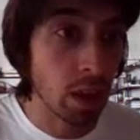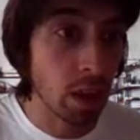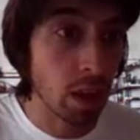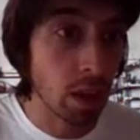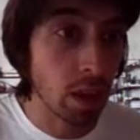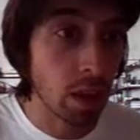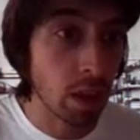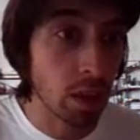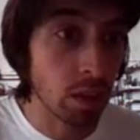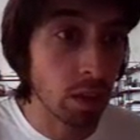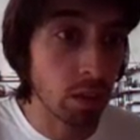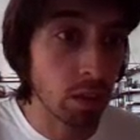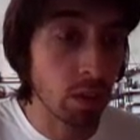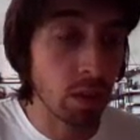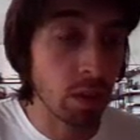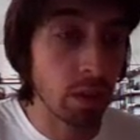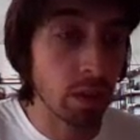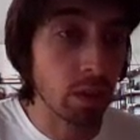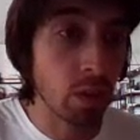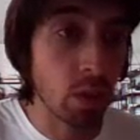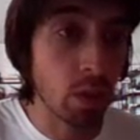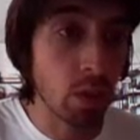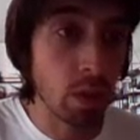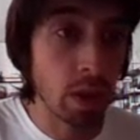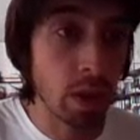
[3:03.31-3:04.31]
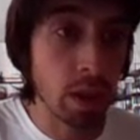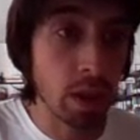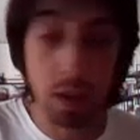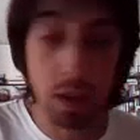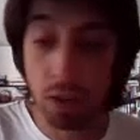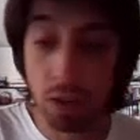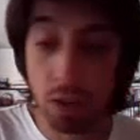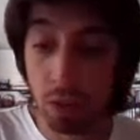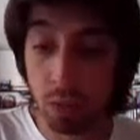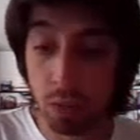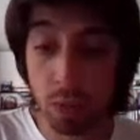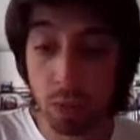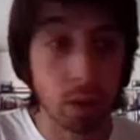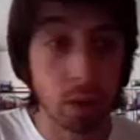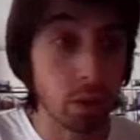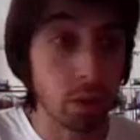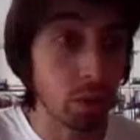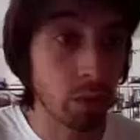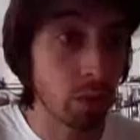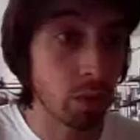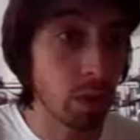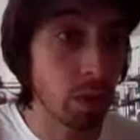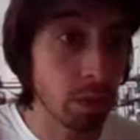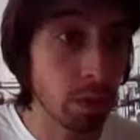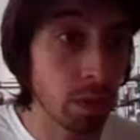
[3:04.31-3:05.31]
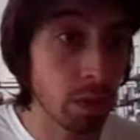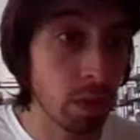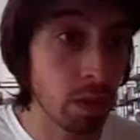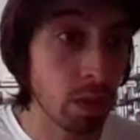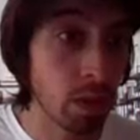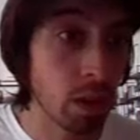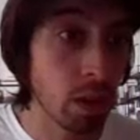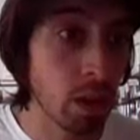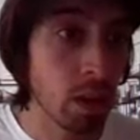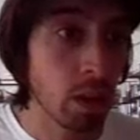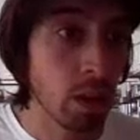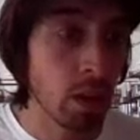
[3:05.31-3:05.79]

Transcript: And so let's go ahead and just run our script.